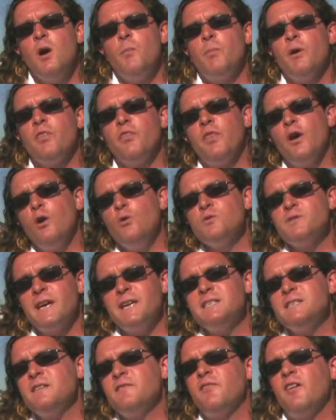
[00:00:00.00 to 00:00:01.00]
But those
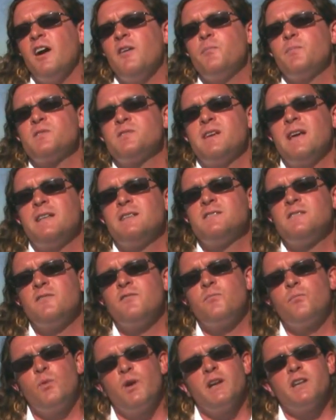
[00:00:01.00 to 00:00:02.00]
85%
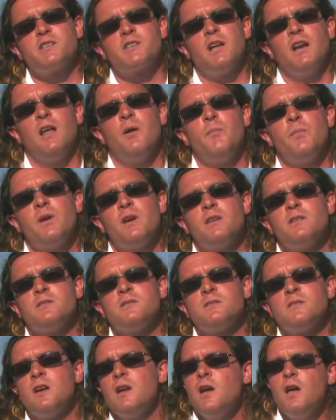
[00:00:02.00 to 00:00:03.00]
of British
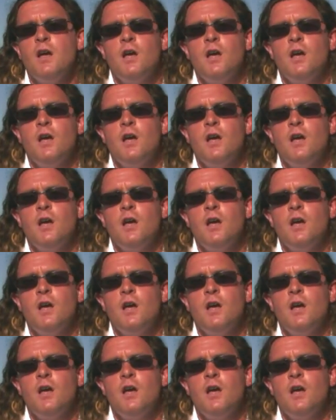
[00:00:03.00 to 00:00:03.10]
Columbians,